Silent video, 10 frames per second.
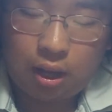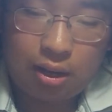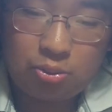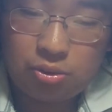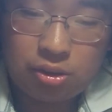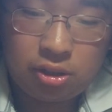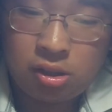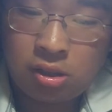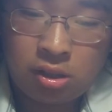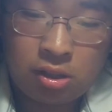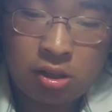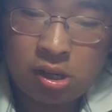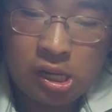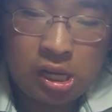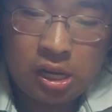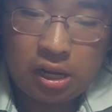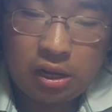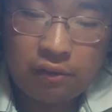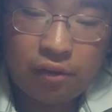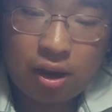
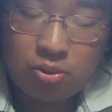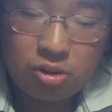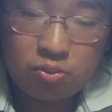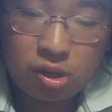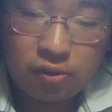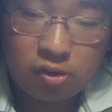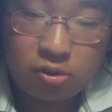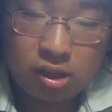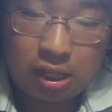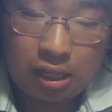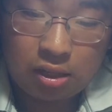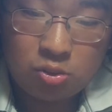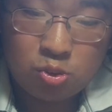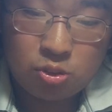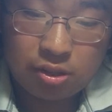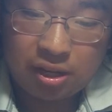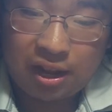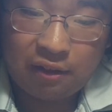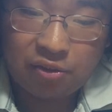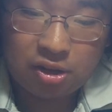If I was one of those kids who were in the
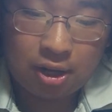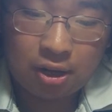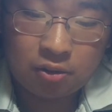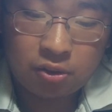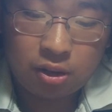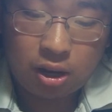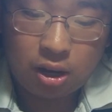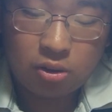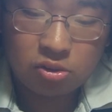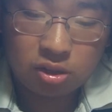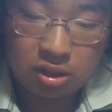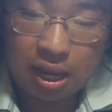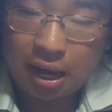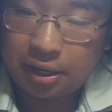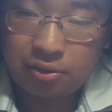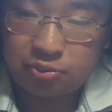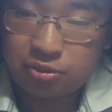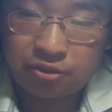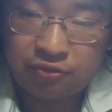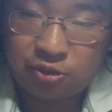cafeteria, I'll just hide and
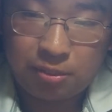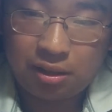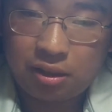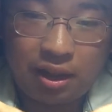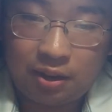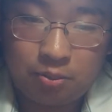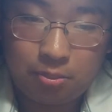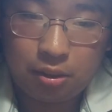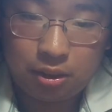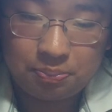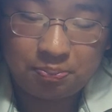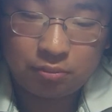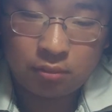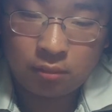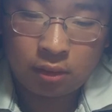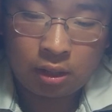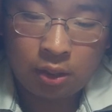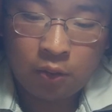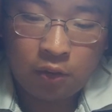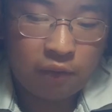run for my life, but
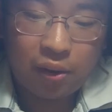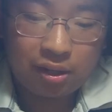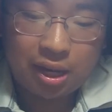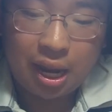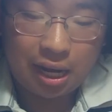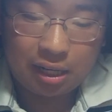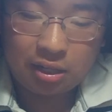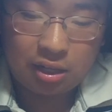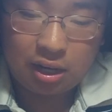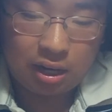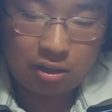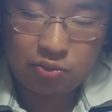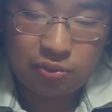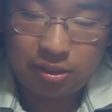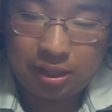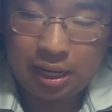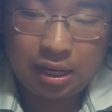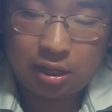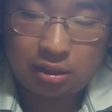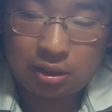if I died, I don't really
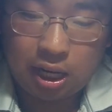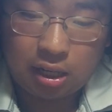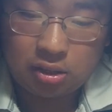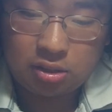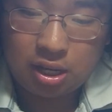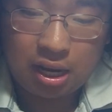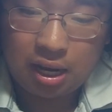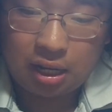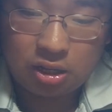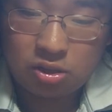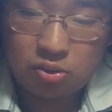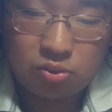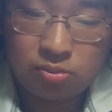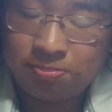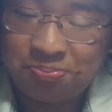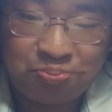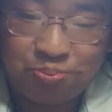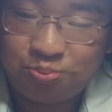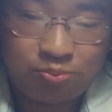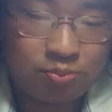care. I die,
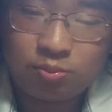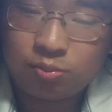so.